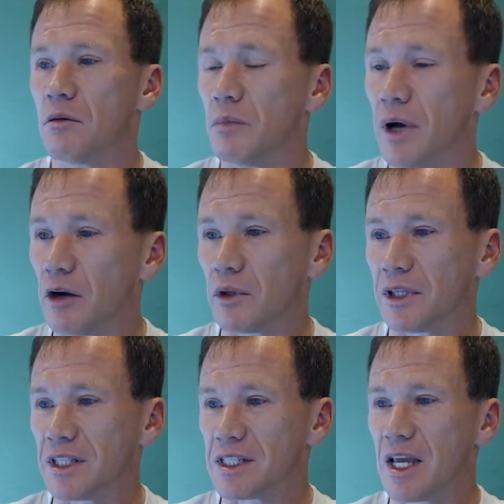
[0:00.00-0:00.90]
But what
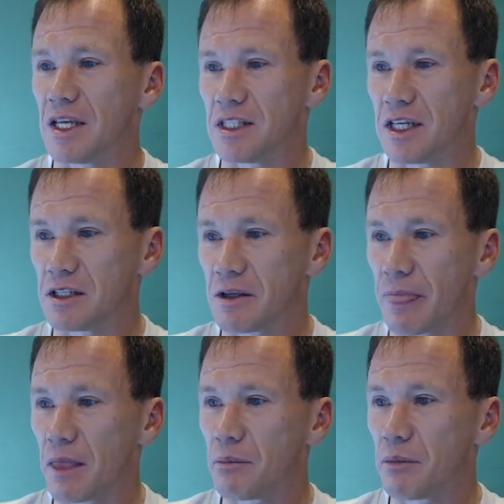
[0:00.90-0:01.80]
this says is
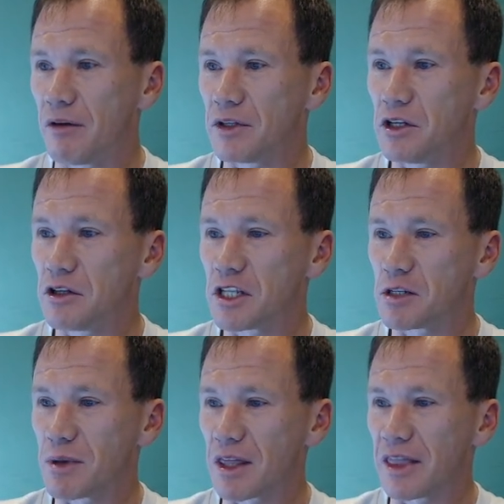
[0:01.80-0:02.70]
previous use as a
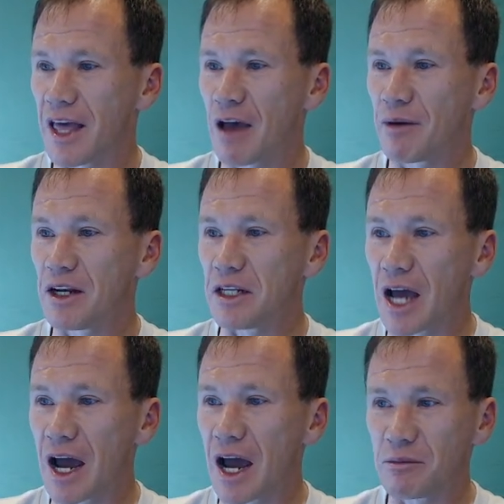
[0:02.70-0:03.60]
meth lab and
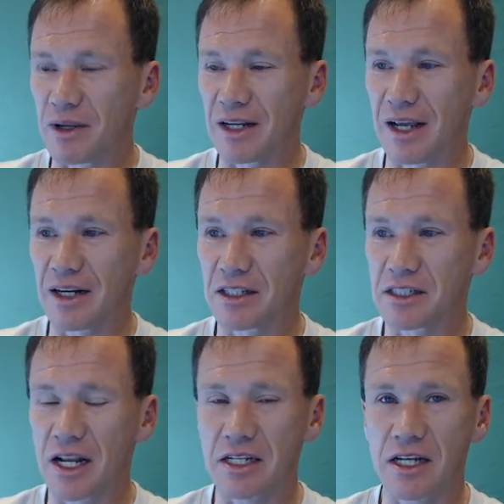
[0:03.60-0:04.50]
now remediated to
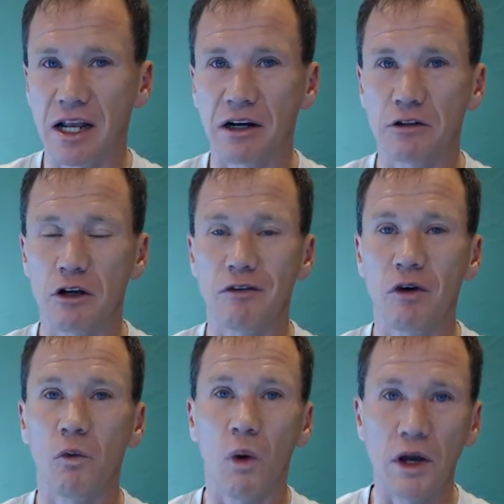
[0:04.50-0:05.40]
state standards. So if it
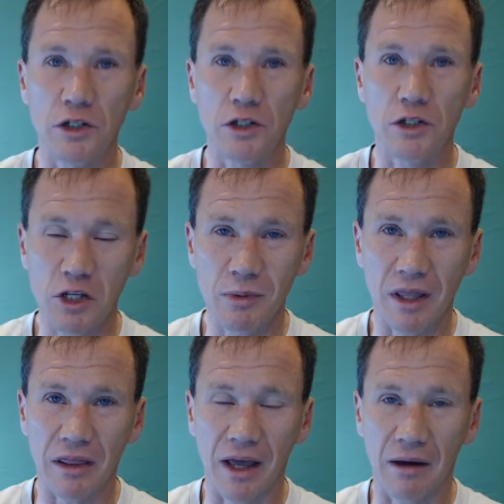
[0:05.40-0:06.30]
was used as a
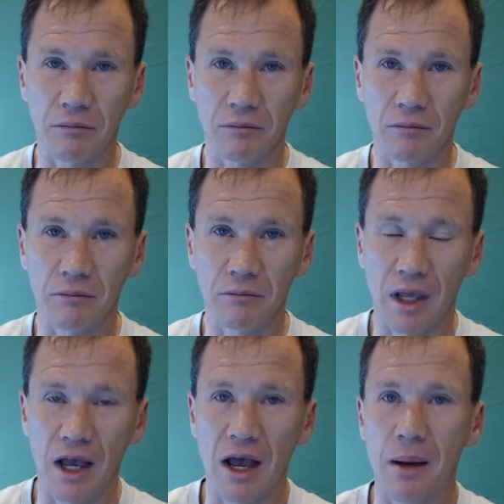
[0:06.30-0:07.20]
meth lab,
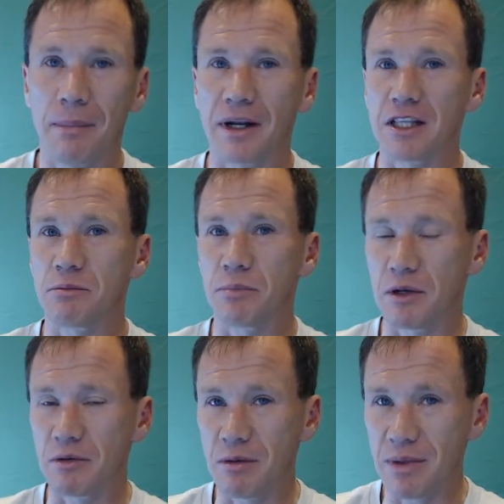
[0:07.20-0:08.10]
but it's been
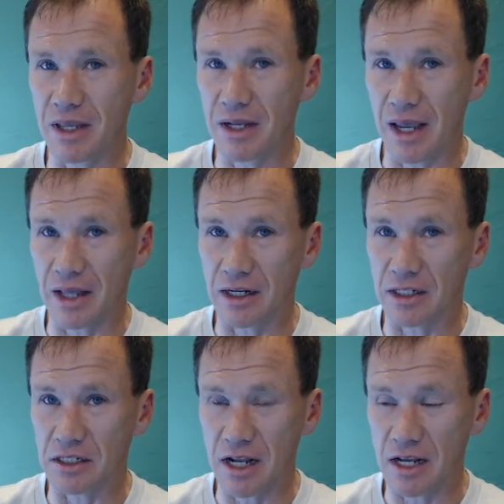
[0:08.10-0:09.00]
remediated to
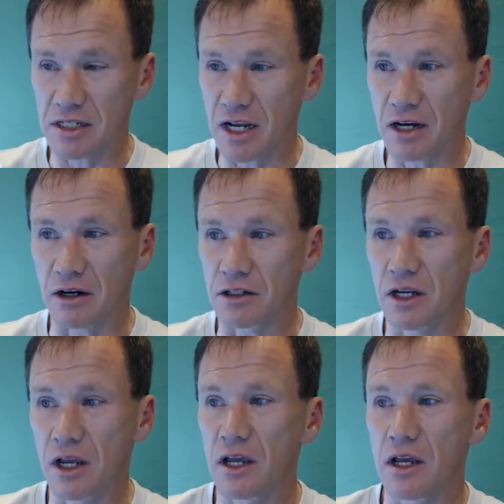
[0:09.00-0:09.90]
state standards,
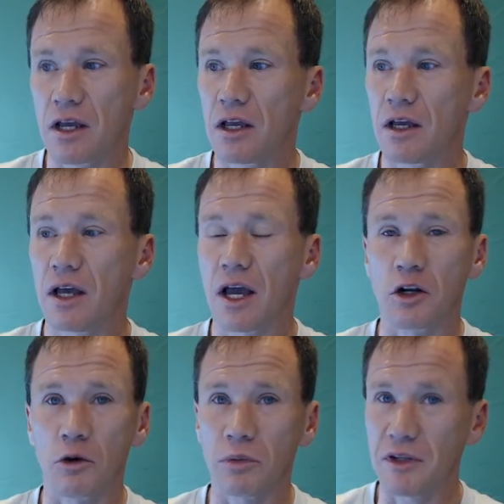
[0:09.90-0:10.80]
I
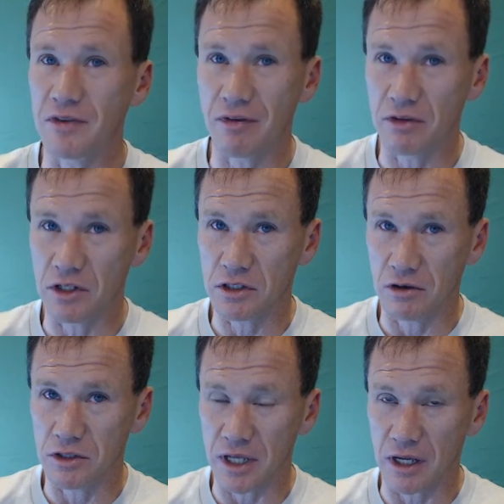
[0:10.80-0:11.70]
don't believe you have to
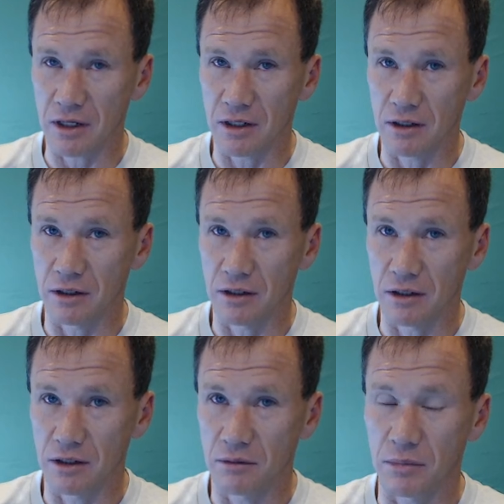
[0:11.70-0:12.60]
disclose that.
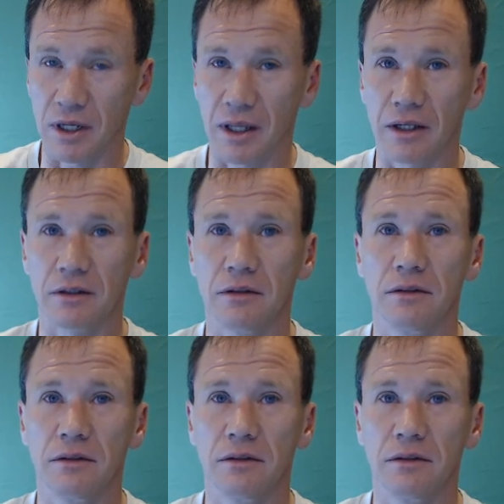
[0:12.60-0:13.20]
But again,